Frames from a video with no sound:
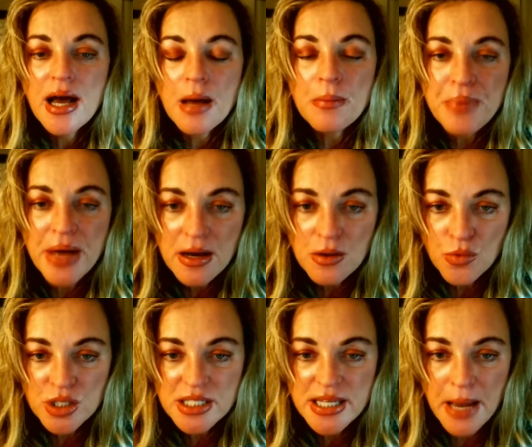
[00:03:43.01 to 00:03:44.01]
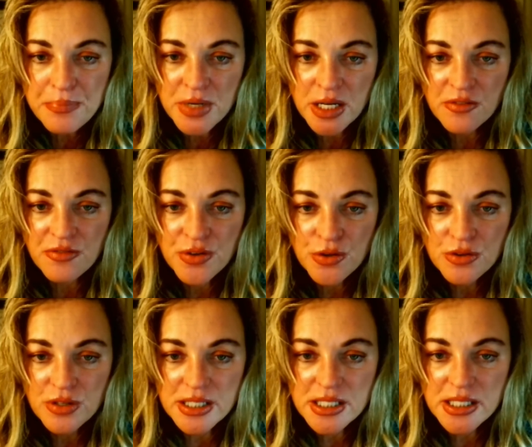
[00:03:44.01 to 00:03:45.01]
about what's happening for you
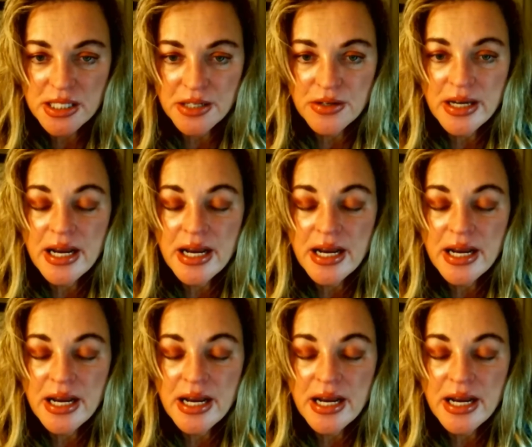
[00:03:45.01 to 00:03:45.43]
this year